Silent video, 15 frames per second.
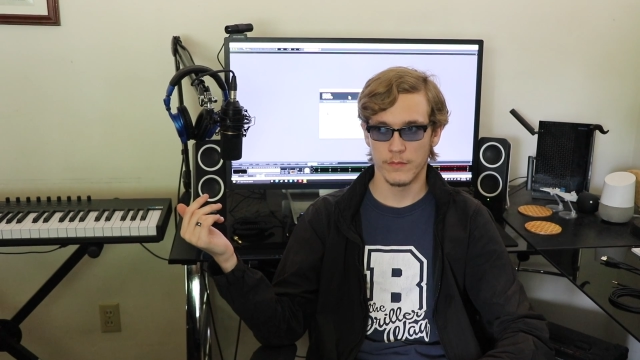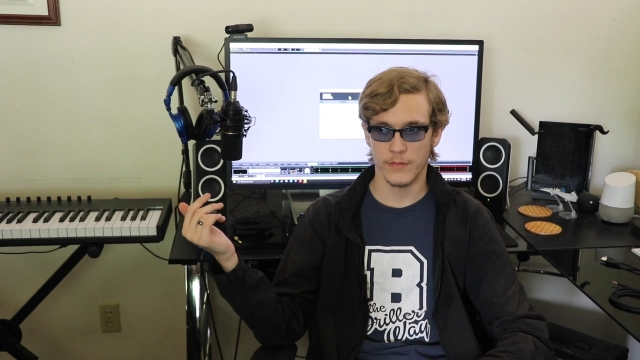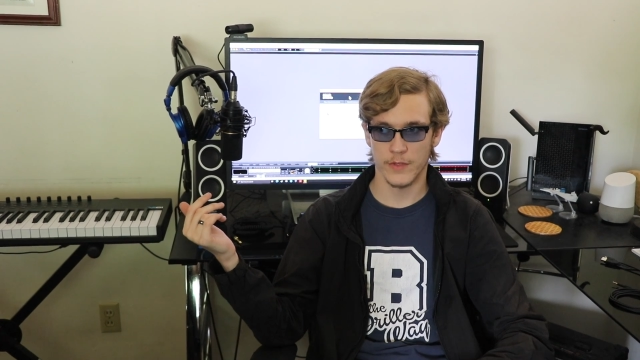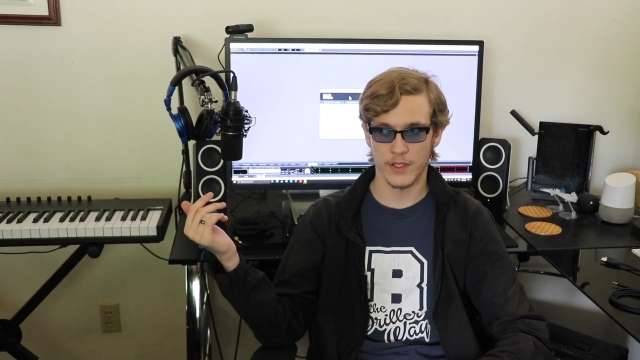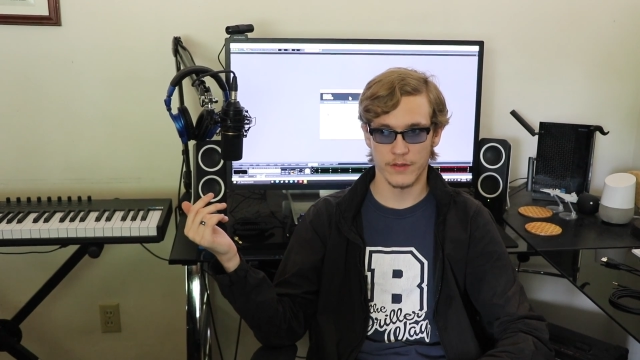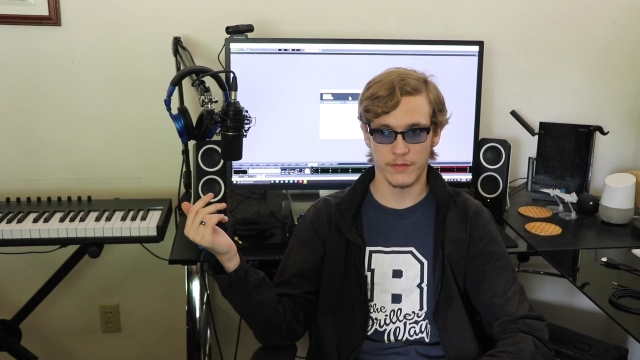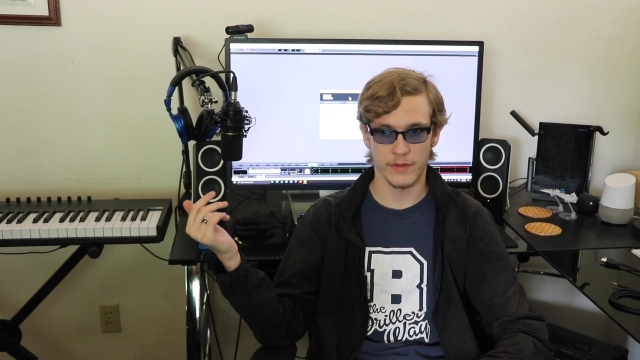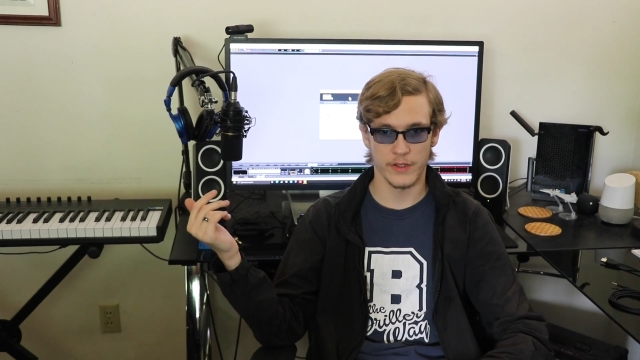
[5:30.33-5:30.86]

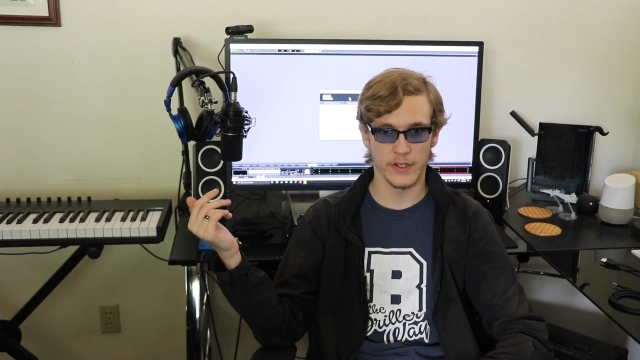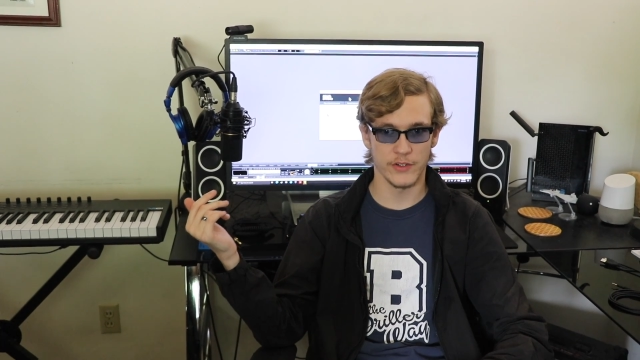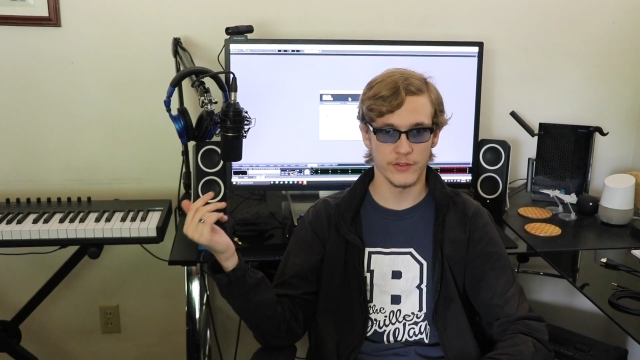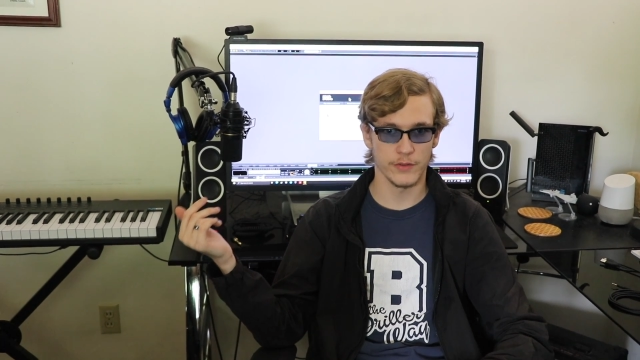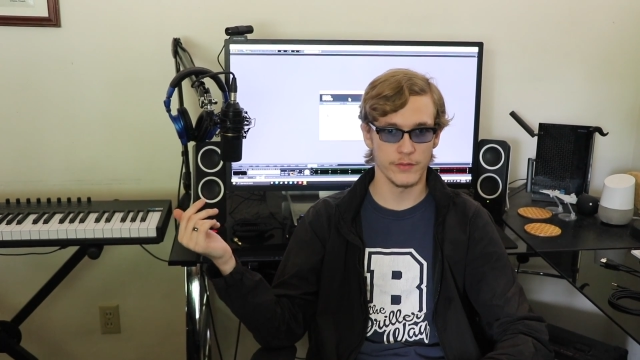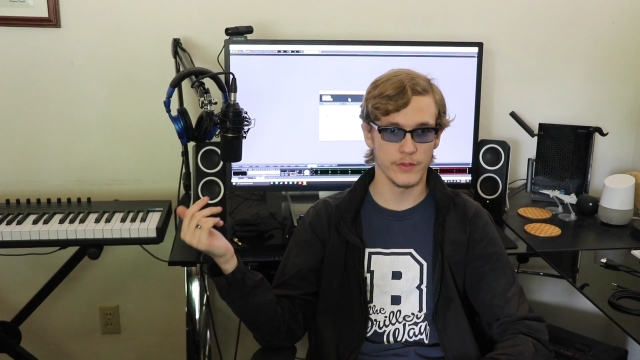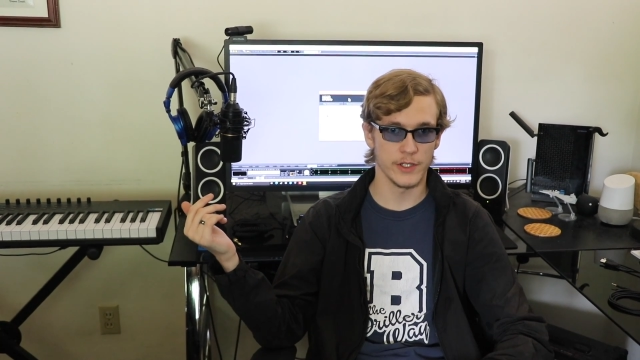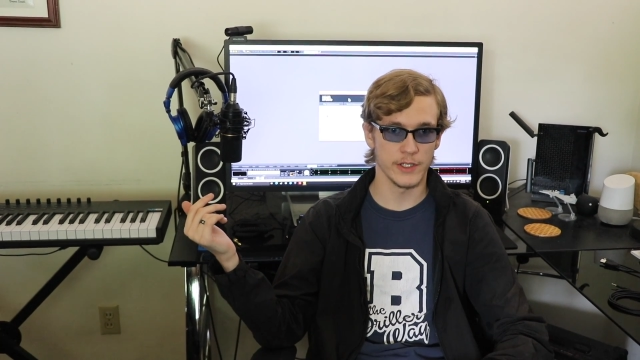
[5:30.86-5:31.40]
get a
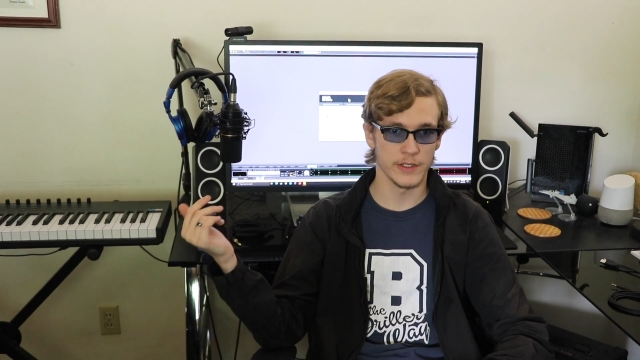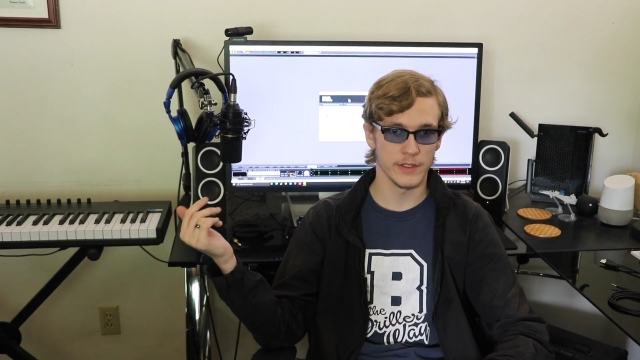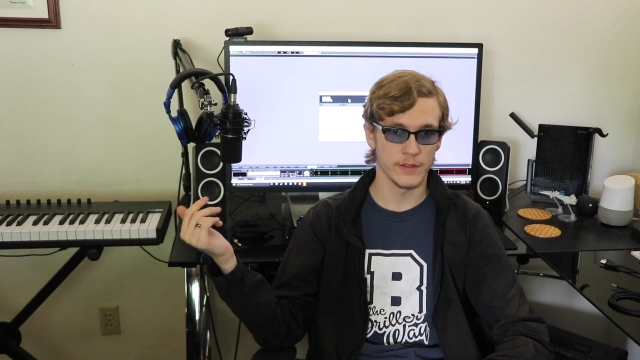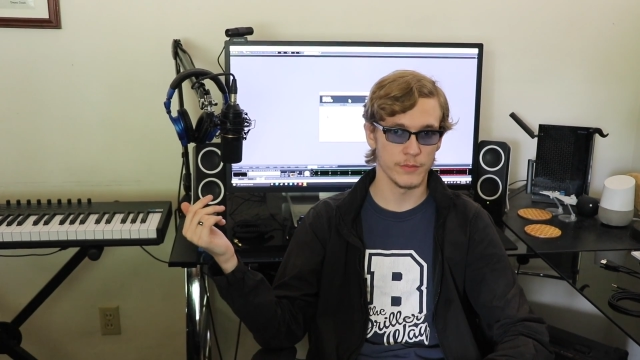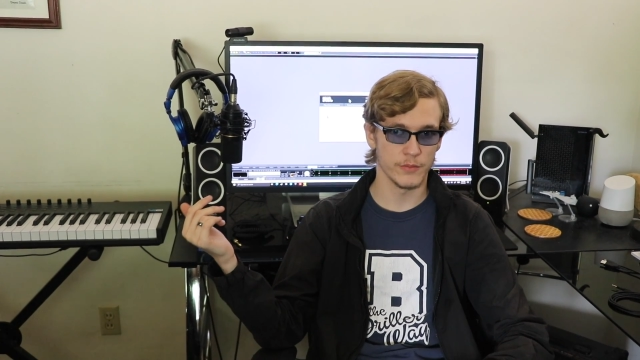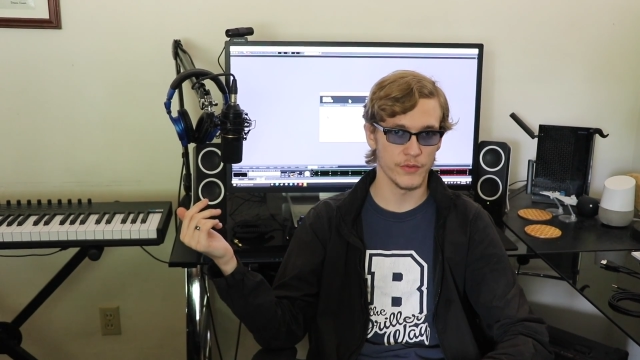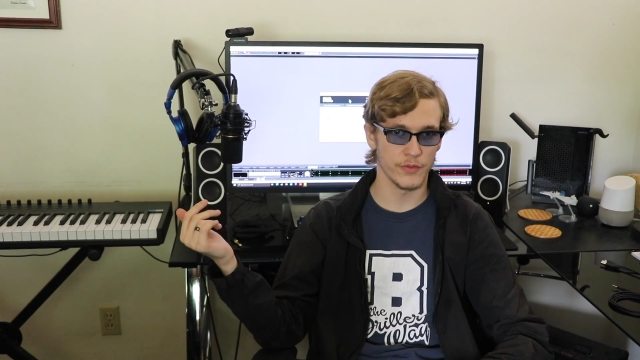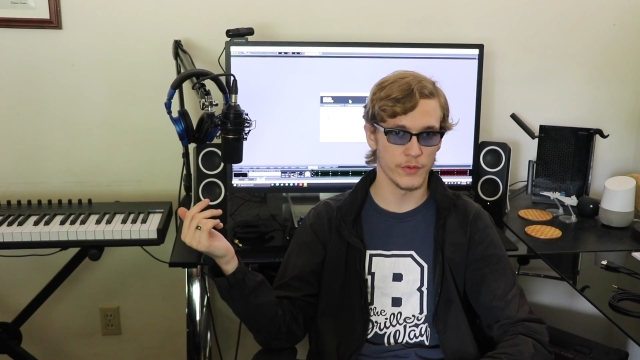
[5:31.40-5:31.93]
financial footing
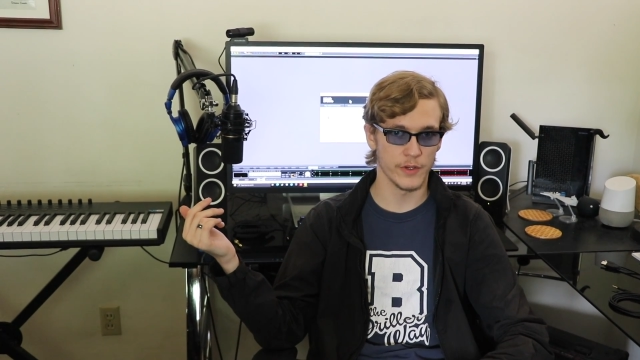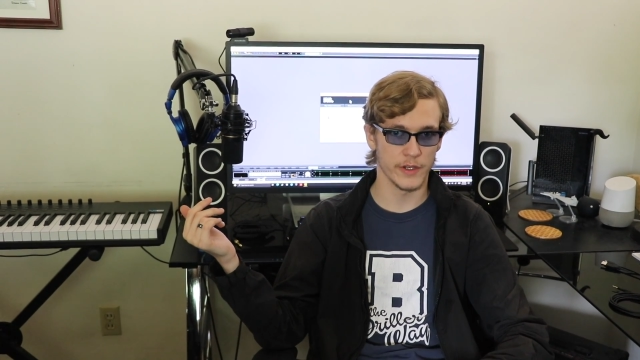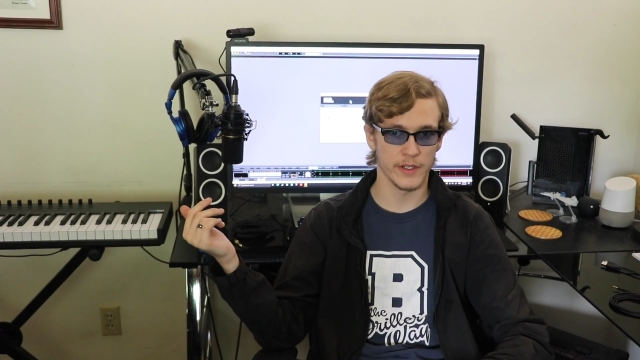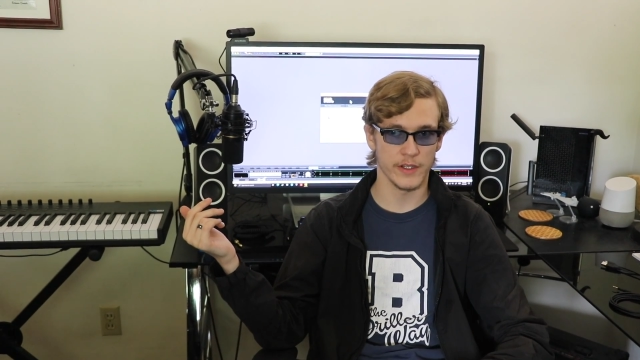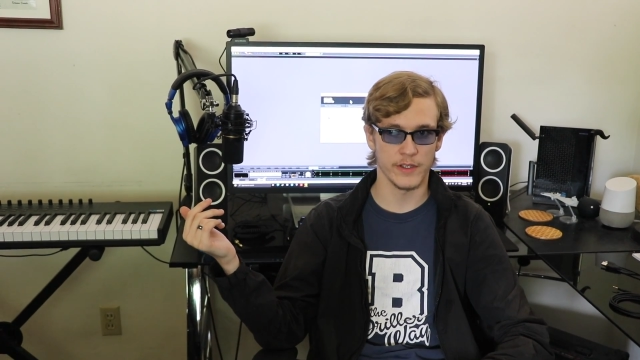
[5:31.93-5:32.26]
before I